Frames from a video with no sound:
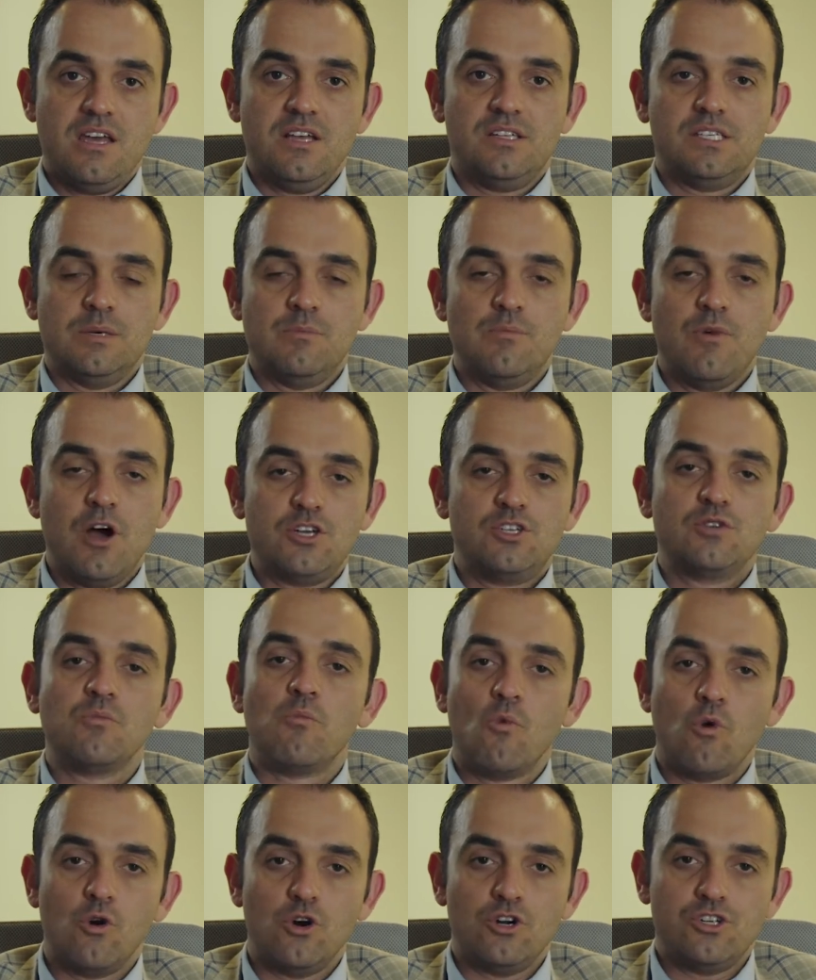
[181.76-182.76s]
it's a much
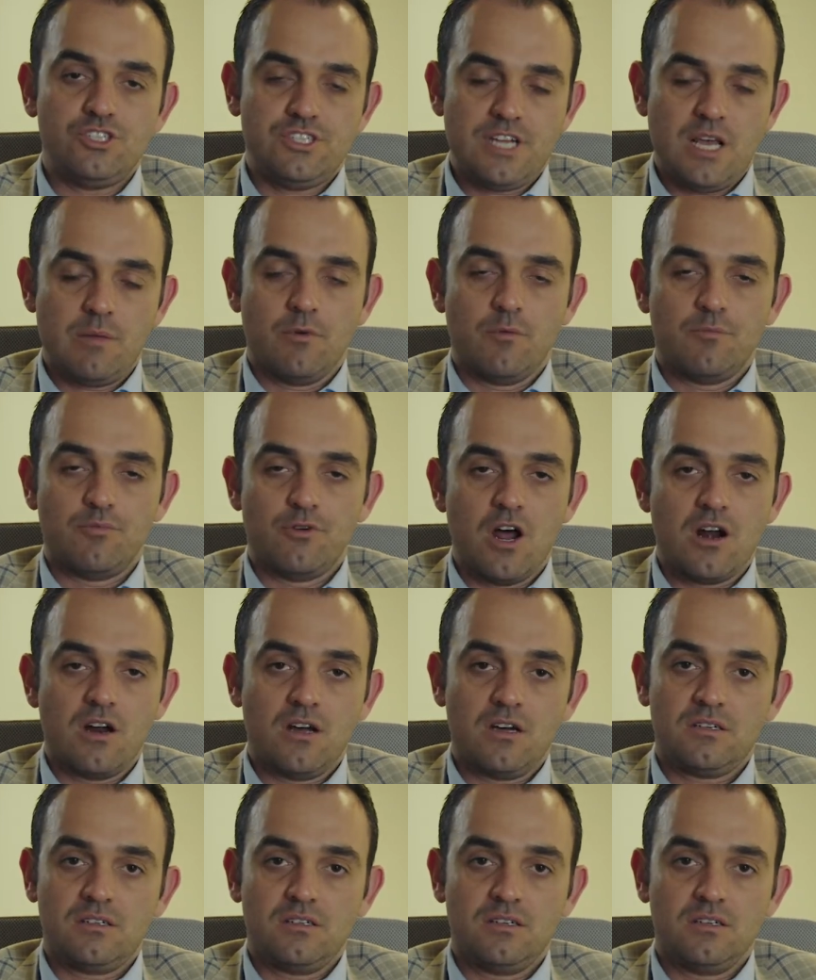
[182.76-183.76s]
more stable
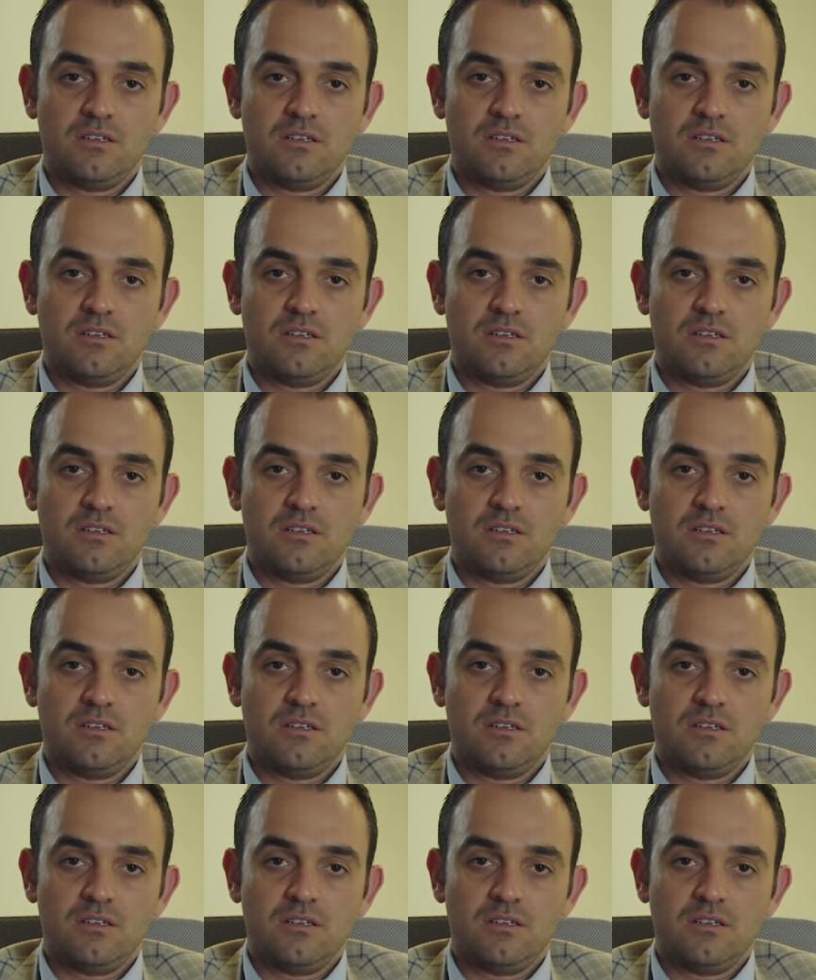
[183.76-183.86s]
product.